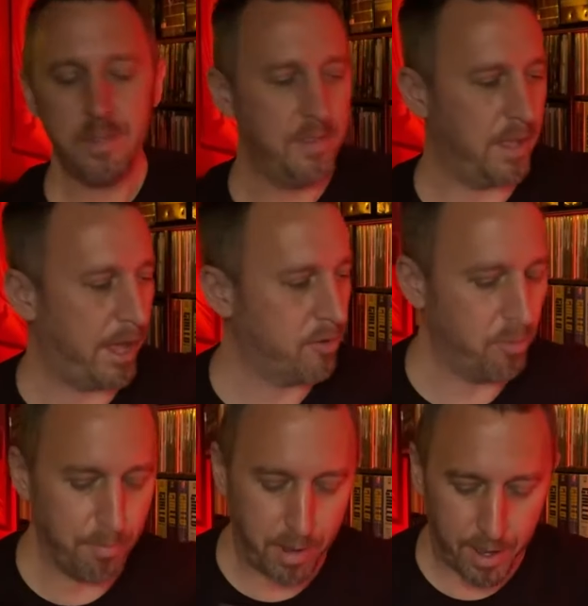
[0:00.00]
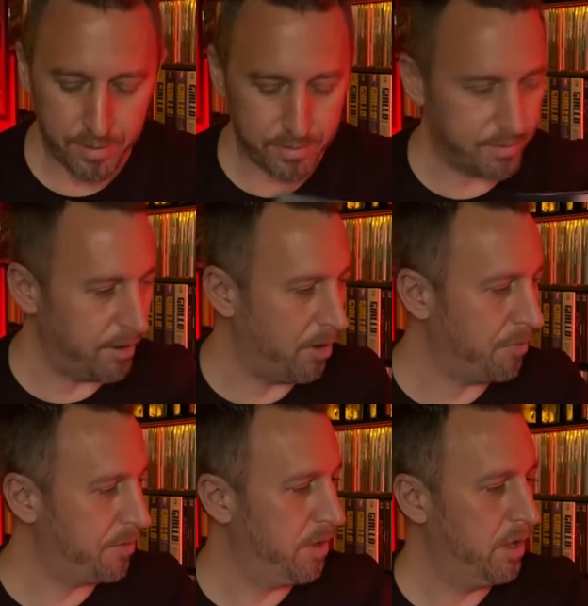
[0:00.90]
the actual box
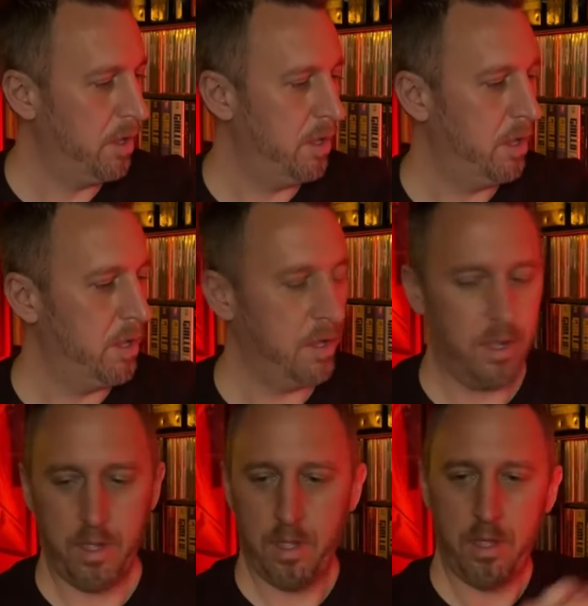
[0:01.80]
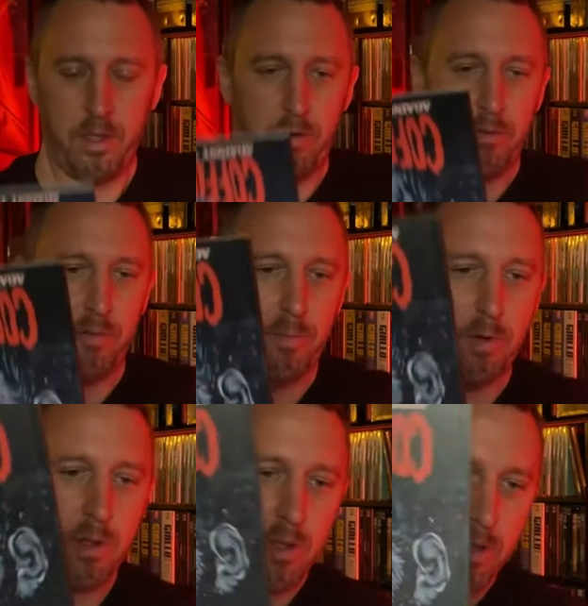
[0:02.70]
itself. Here's your book.